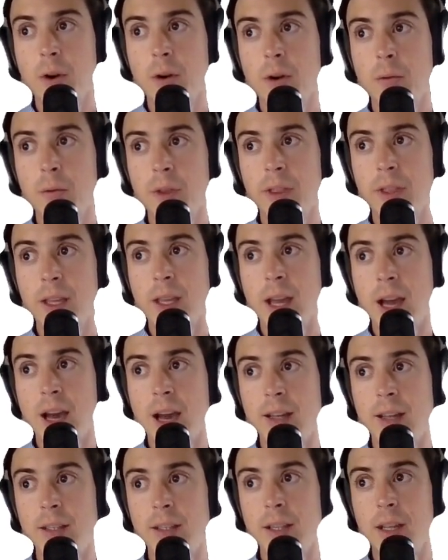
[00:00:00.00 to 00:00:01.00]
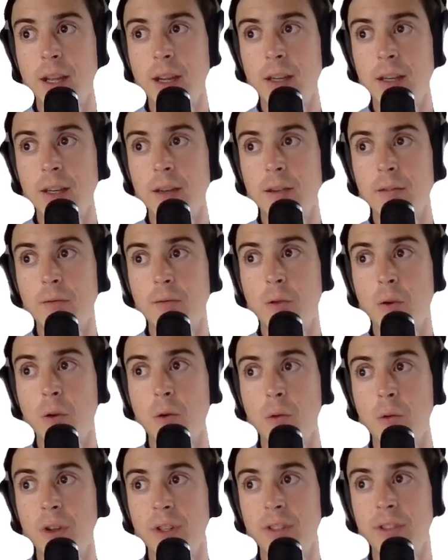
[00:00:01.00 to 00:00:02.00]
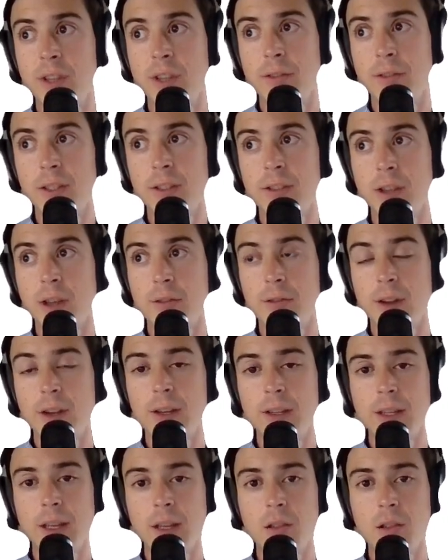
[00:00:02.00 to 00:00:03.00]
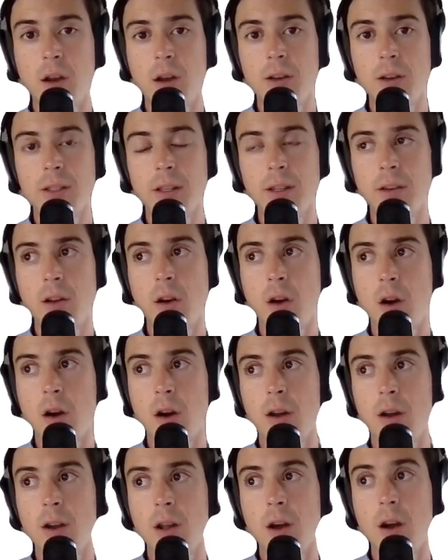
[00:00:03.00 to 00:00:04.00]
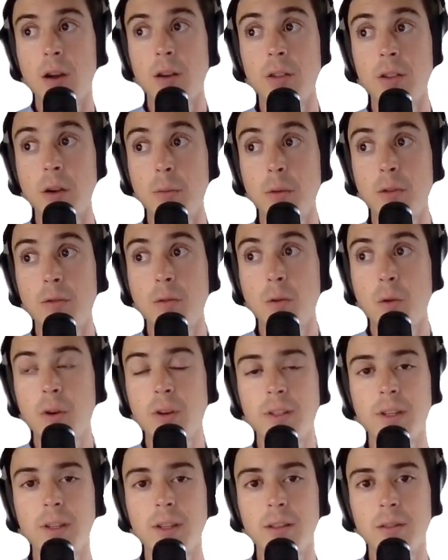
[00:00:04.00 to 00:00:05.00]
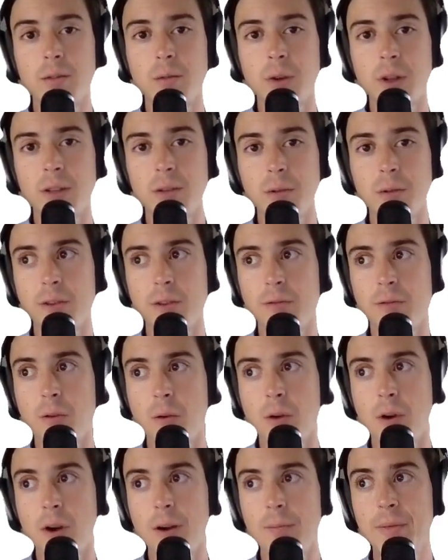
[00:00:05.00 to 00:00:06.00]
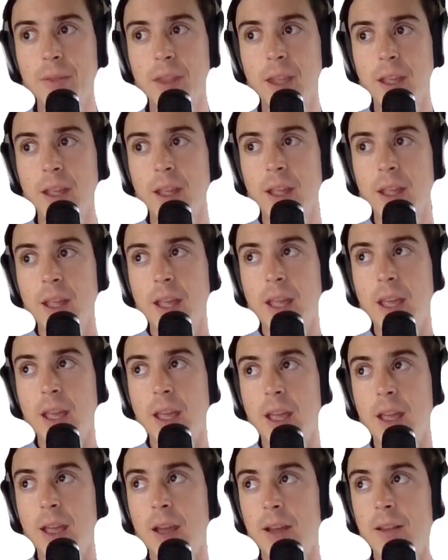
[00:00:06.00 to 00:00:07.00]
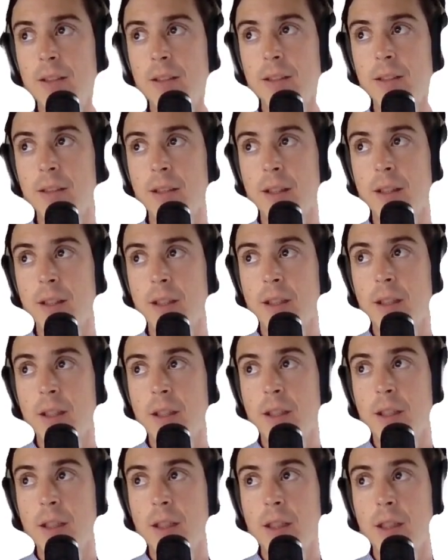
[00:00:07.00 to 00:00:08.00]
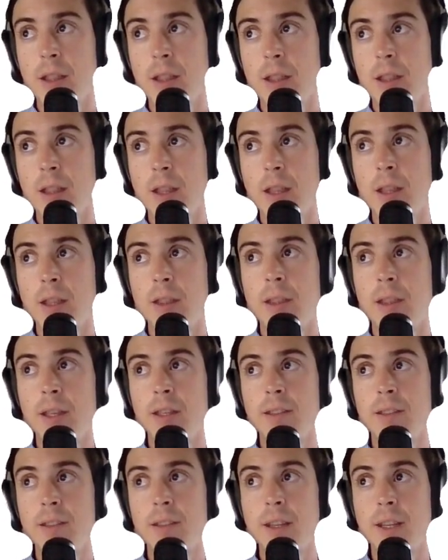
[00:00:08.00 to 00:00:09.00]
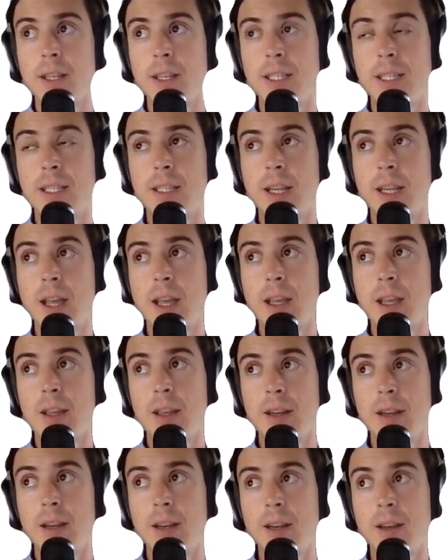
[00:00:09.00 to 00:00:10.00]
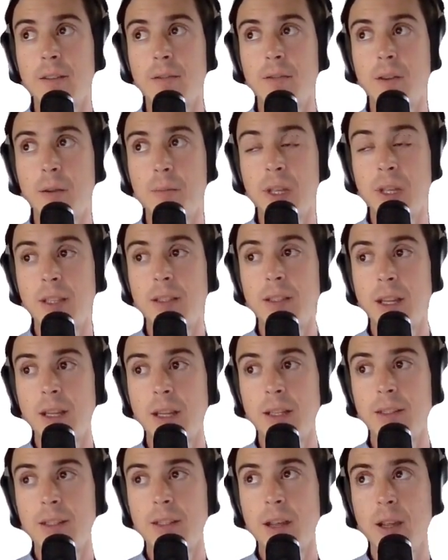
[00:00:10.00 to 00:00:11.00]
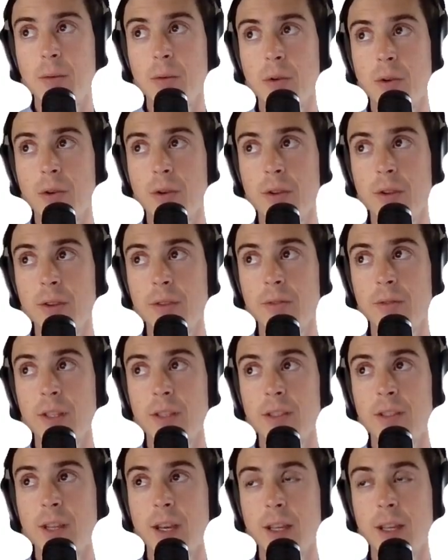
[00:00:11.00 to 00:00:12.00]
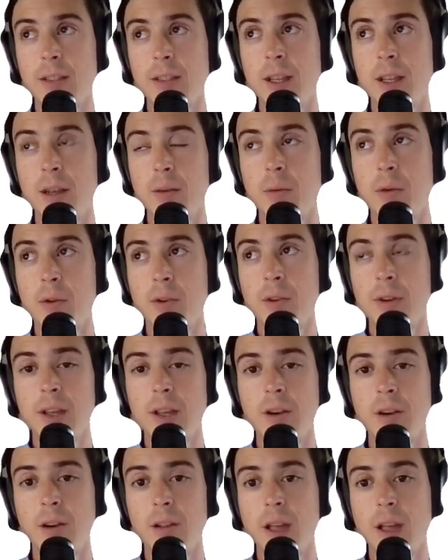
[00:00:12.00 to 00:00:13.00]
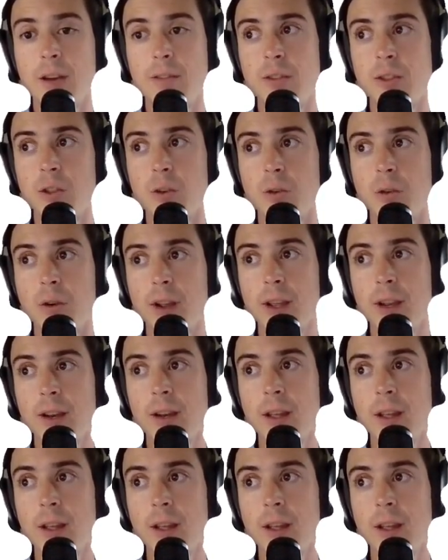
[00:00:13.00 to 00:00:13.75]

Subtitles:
with the ID ending in 4177, they logged in on October 14, 2024, and this date from the dates table, the second table in our left join,